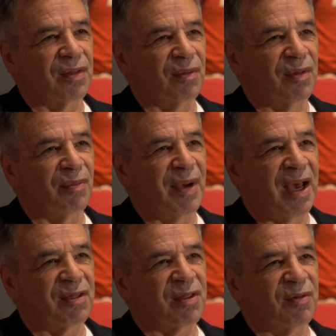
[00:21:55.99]
the, the
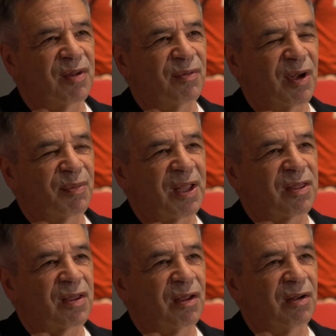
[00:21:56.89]
mass to develop that
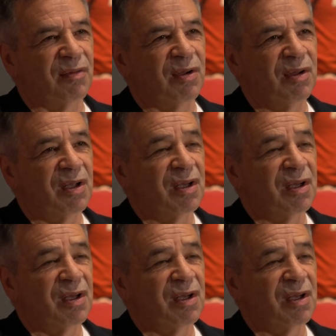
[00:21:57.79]
skill level.